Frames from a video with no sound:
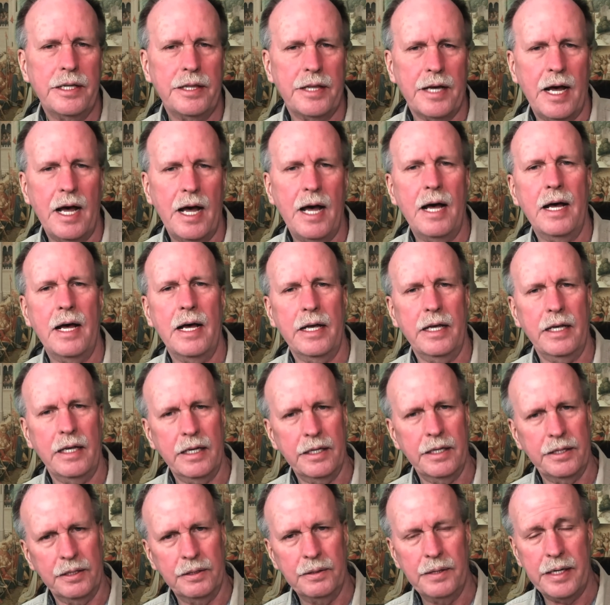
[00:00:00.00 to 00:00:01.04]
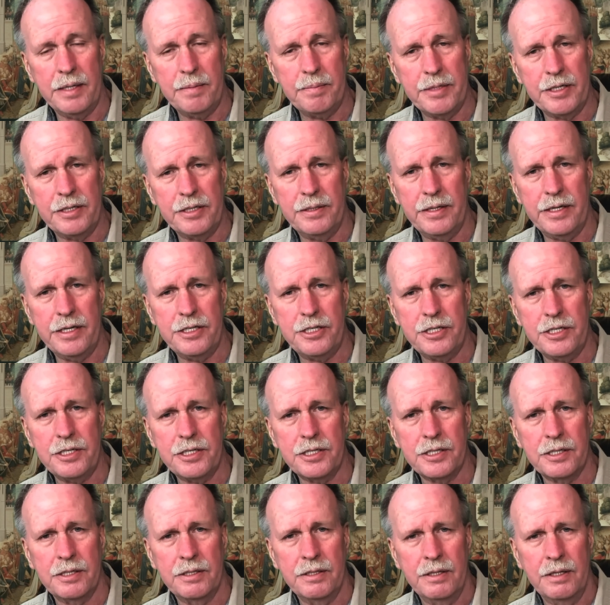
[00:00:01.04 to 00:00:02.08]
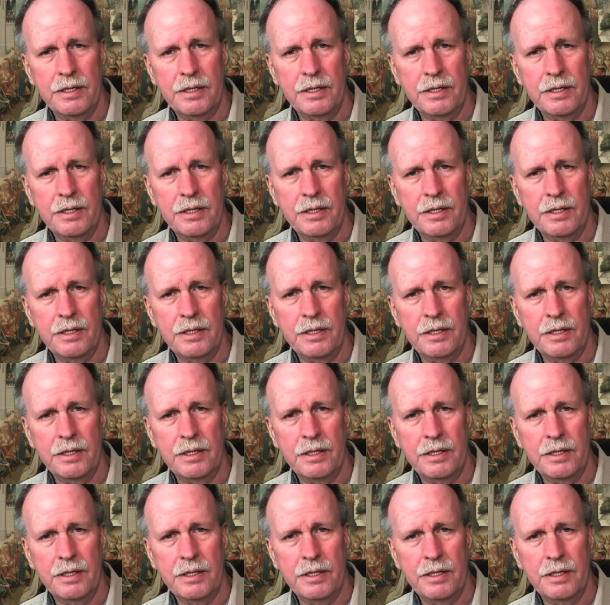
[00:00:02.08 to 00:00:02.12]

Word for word: the high, and the late Middle Ages.